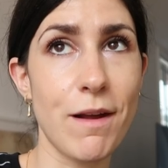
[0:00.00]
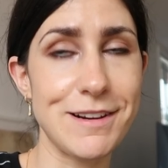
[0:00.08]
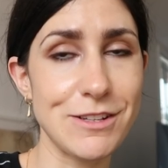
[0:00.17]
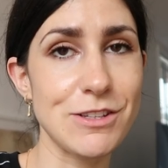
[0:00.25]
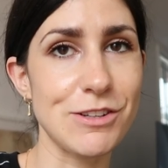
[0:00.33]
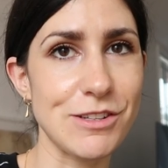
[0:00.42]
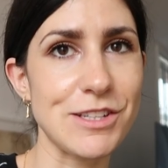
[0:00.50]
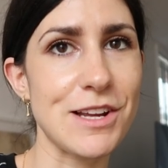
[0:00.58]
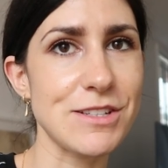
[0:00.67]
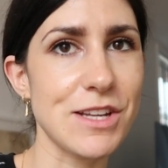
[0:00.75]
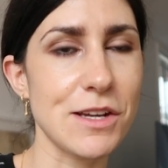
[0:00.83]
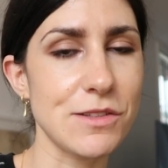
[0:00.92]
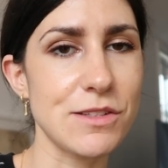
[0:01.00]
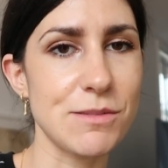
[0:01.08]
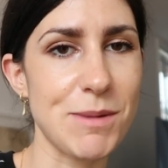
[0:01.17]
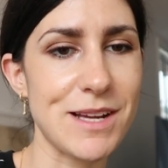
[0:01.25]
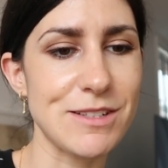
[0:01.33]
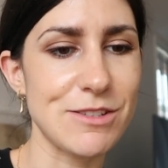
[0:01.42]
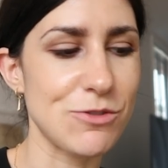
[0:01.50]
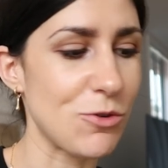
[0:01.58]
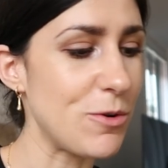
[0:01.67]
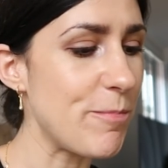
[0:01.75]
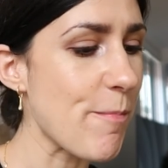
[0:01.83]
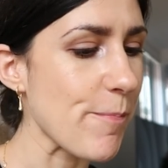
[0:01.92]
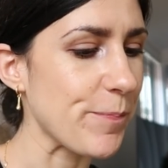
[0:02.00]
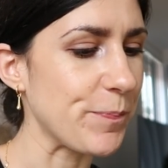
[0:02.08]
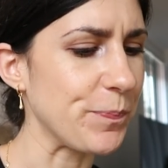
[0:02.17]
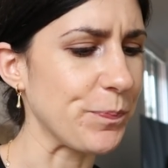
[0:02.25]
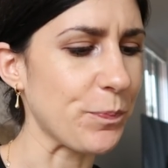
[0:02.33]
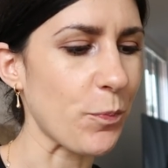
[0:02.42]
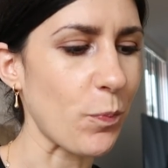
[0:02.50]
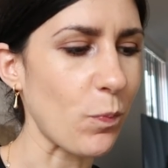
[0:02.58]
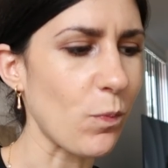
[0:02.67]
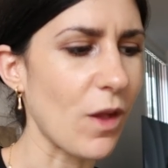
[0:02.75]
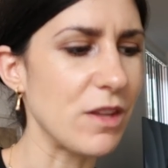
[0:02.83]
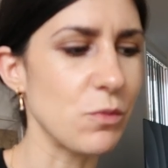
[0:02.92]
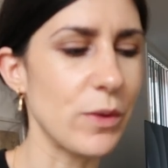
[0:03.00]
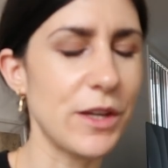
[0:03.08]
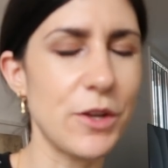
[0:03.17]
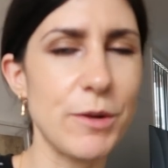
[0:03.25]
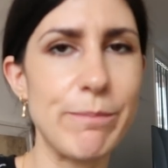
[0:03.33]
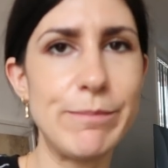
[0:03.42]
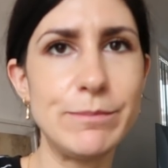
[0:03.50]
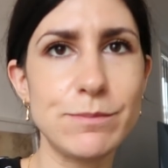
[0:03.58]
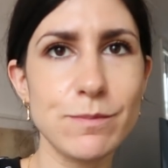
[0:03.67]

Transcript: It sort of sounds like it's about to storm. Really good.